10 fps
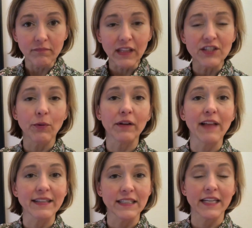So our
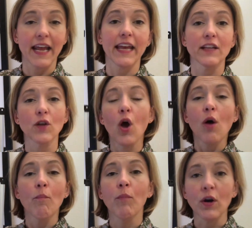lesson today is
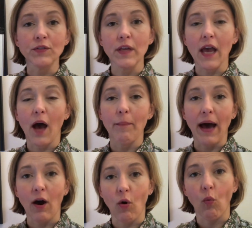mostly
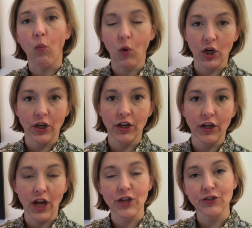about
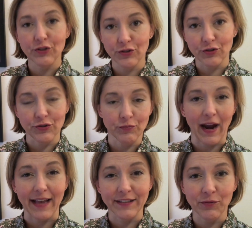word
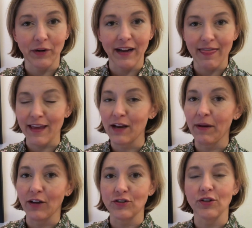stress, and we're going to think
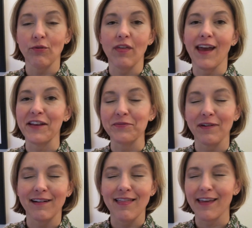about two things. We're
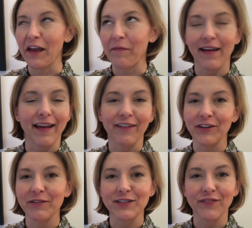going to think about
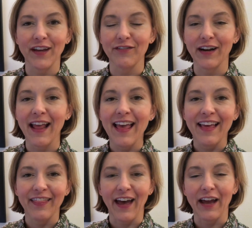everyone's favorite,
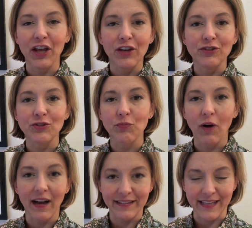that
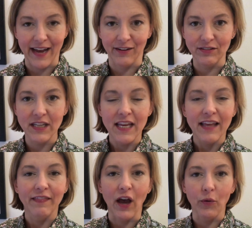schwa sound
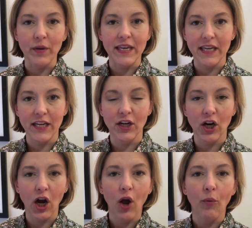that we
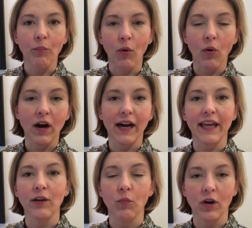hear more
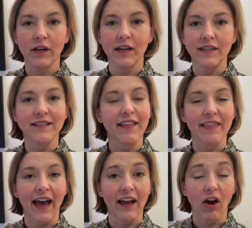in words
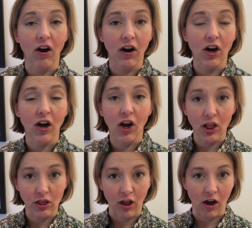that are
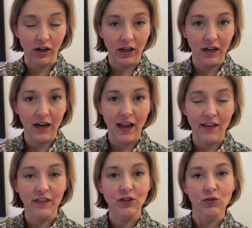longer,
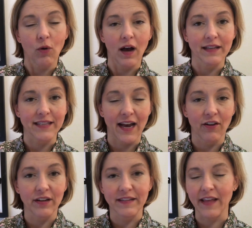and the schwa
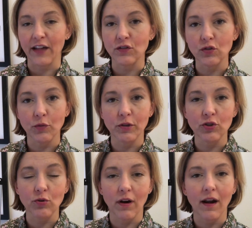sound is that super
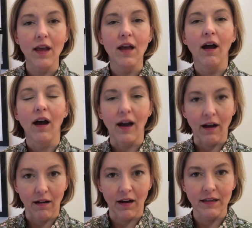short
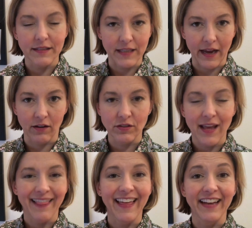uh sound
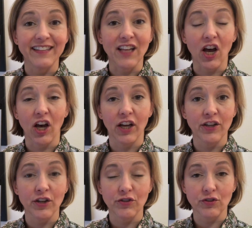that is
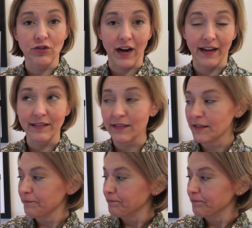unstressed.